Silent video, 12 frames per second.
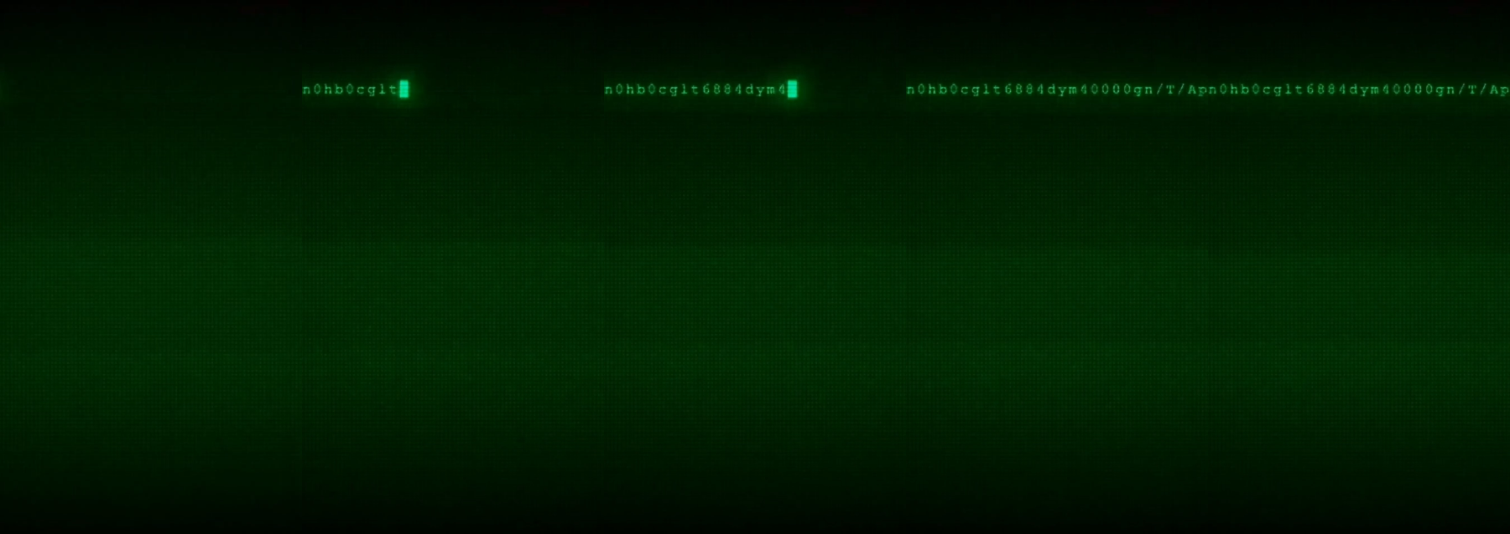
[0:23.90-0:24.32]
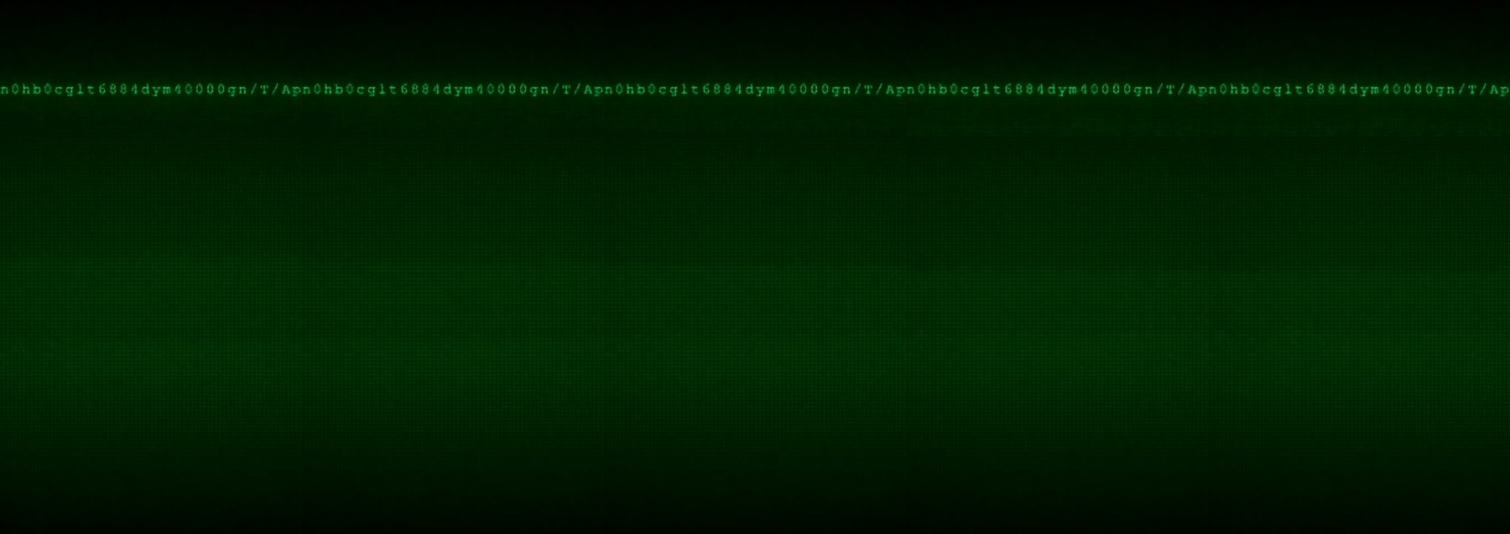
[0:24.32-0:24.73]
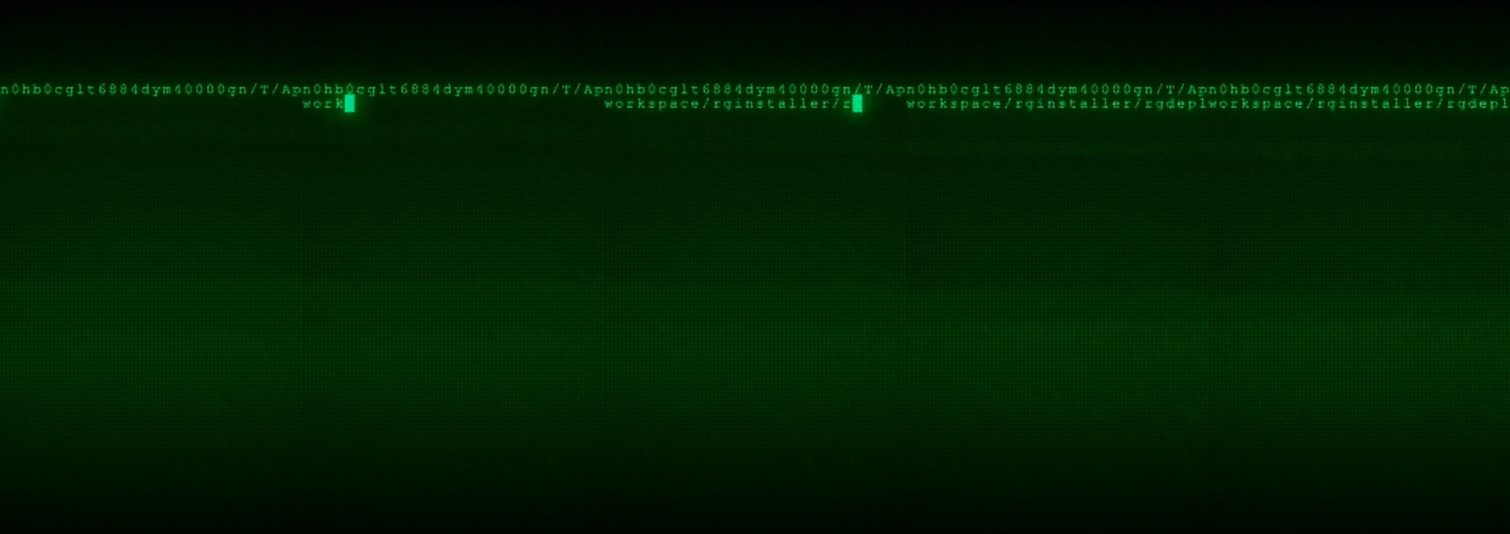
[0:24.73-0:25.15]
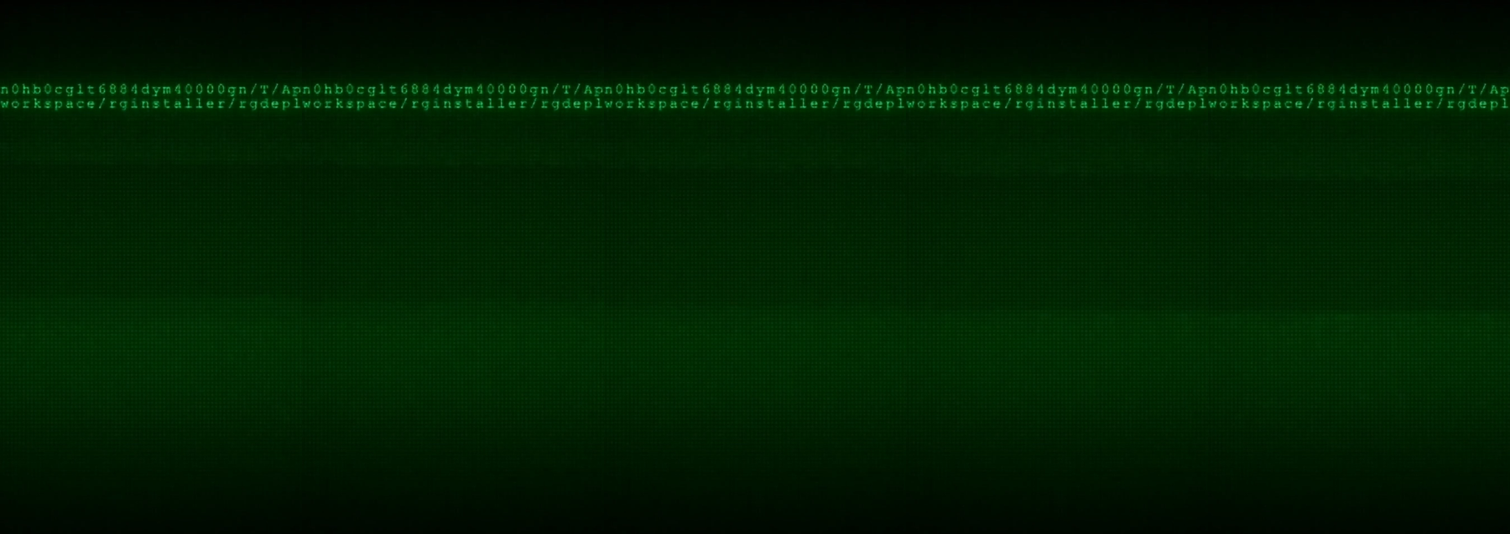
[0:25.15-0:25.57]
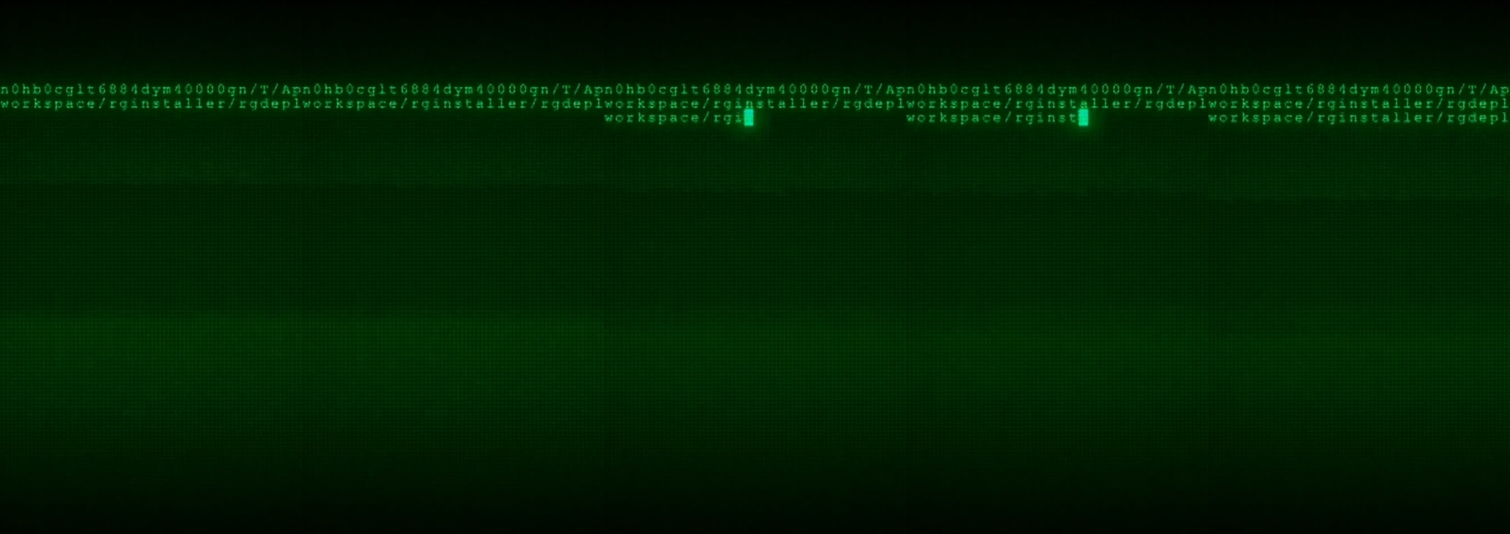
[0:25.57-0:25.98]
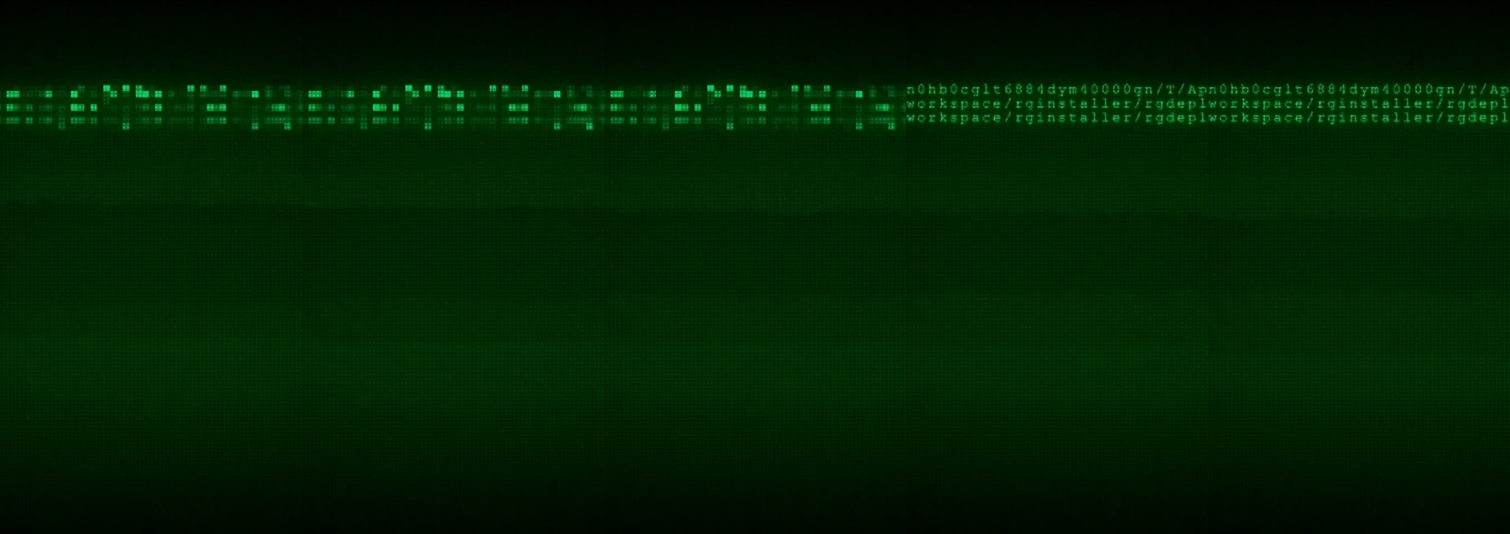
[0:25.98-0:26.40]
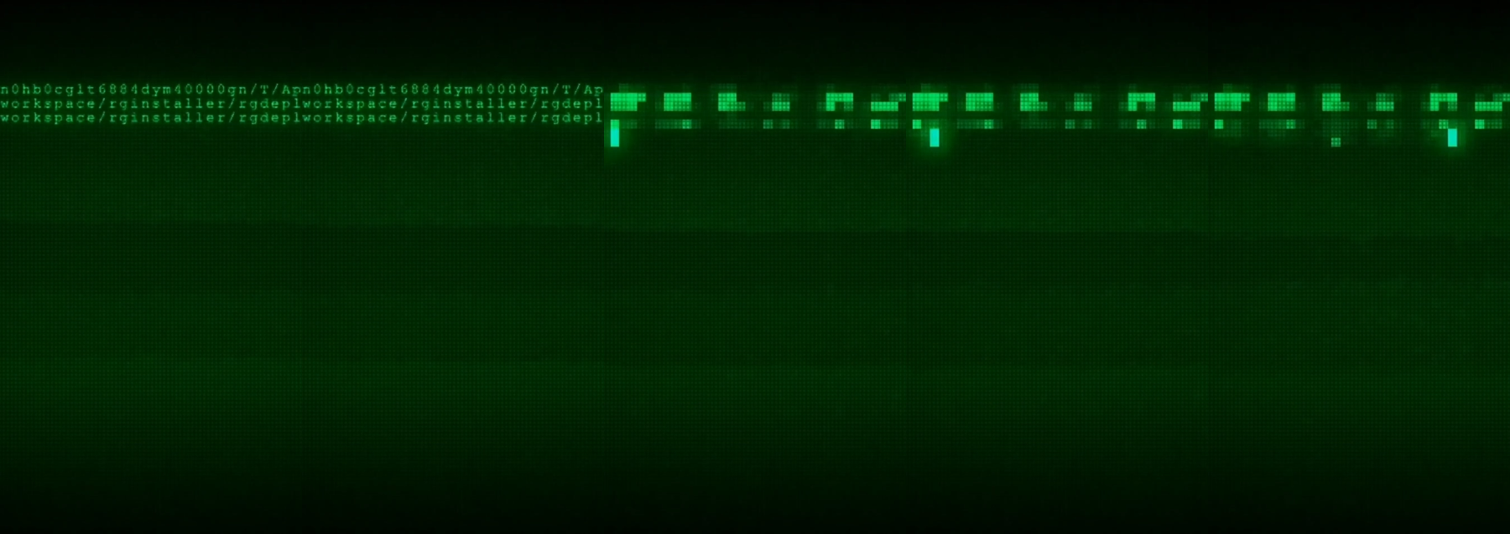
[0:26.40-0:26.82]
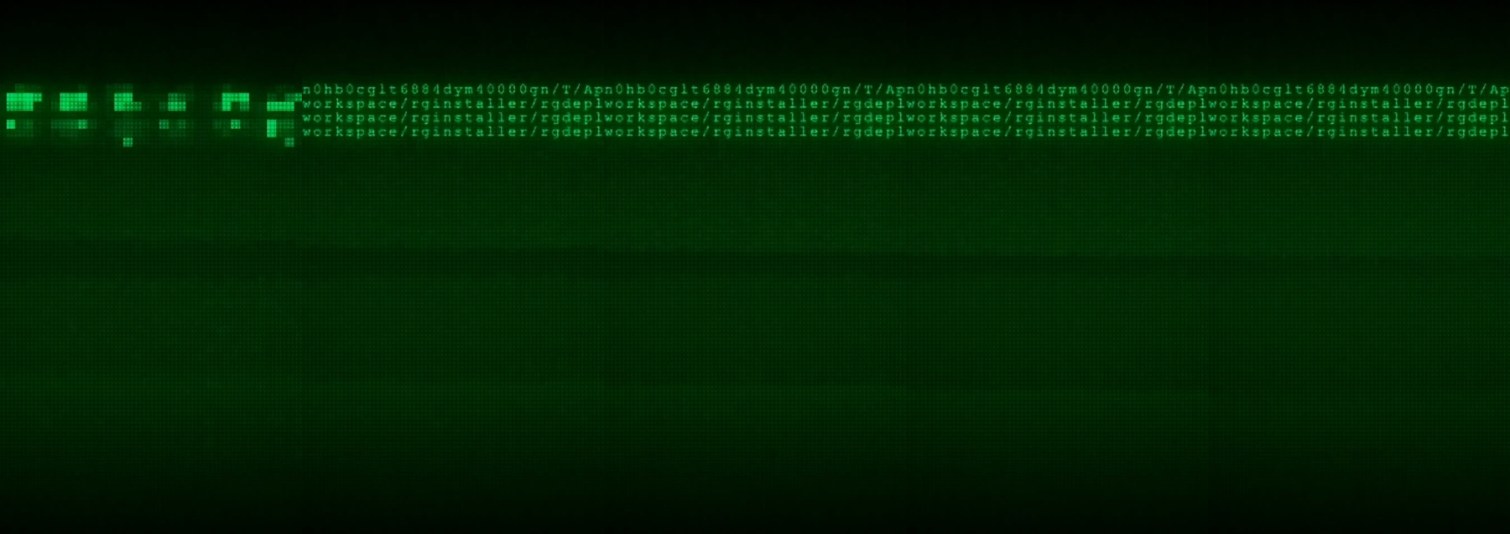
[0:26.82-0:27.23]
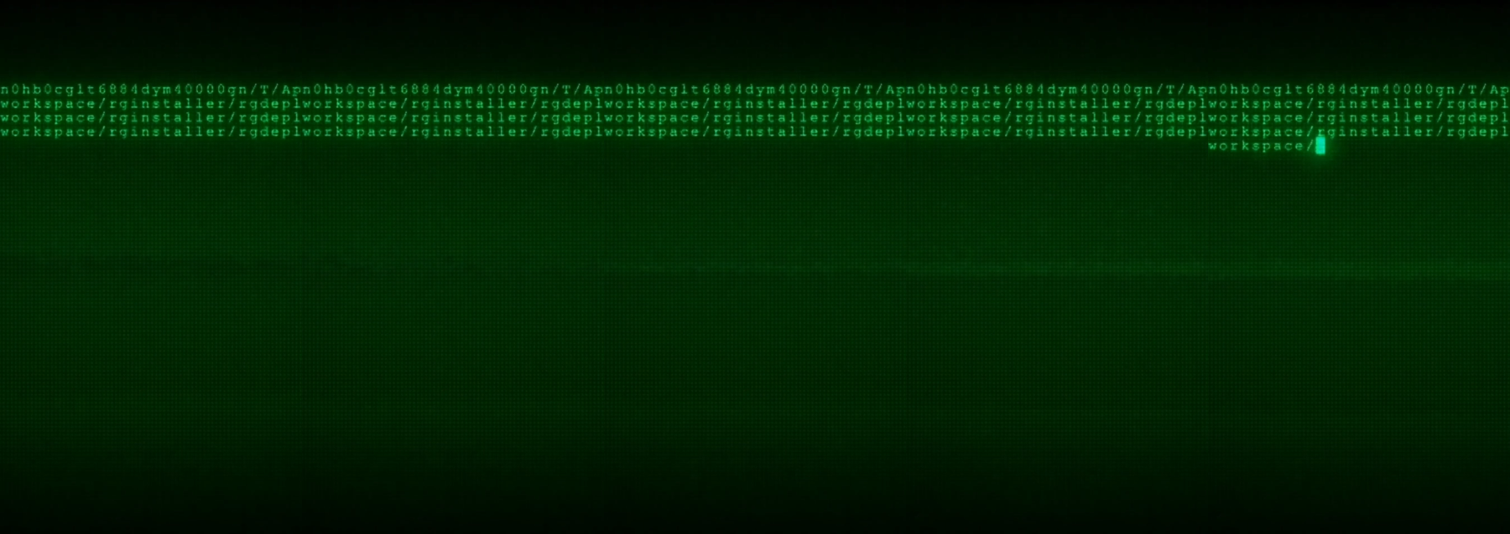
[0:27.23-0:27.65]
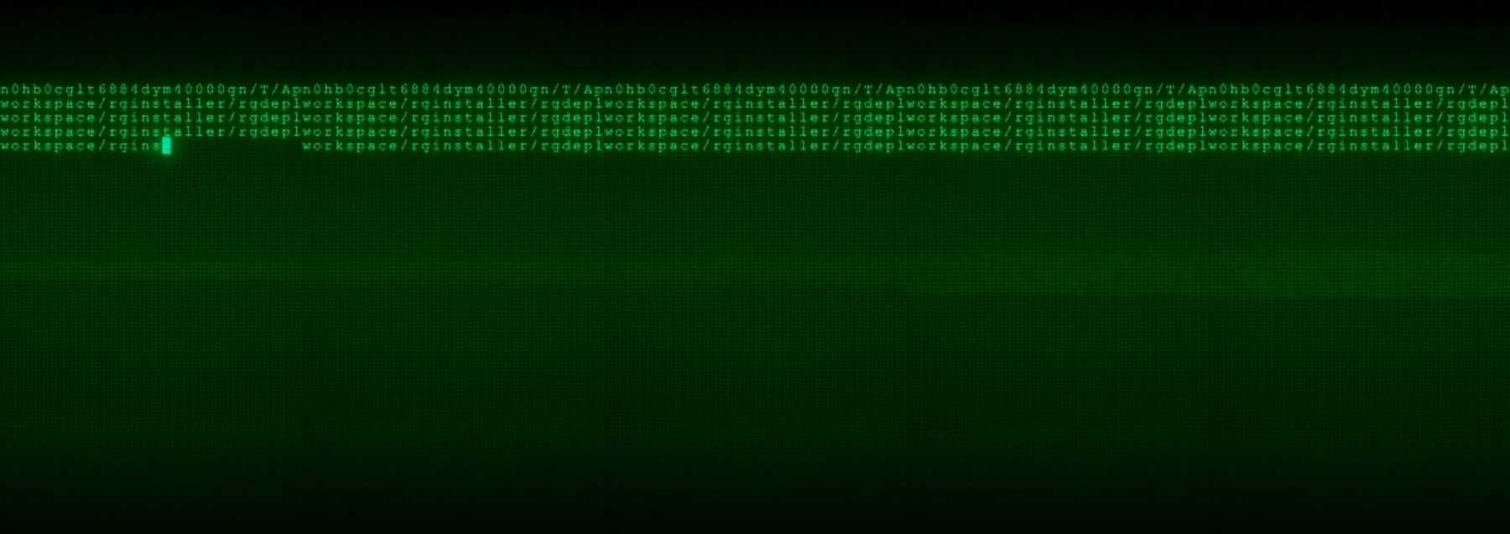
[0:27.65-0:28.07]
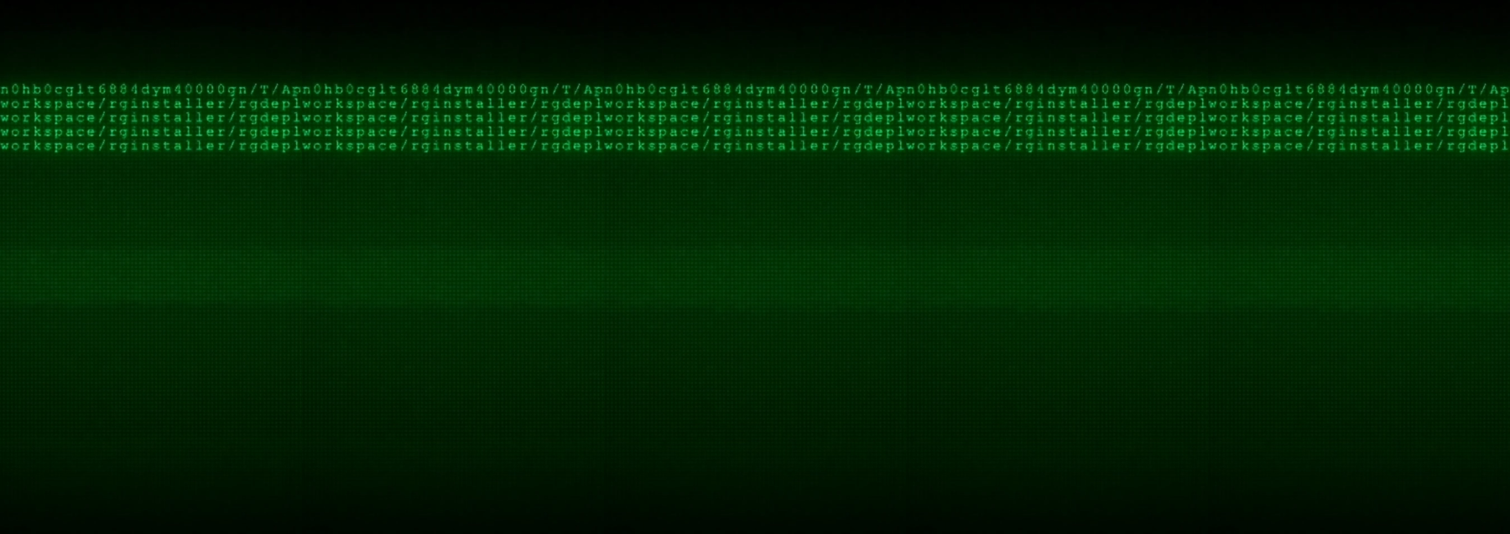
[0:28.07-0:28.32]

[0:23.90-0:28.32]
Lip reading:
Nobody's mouth can be seen.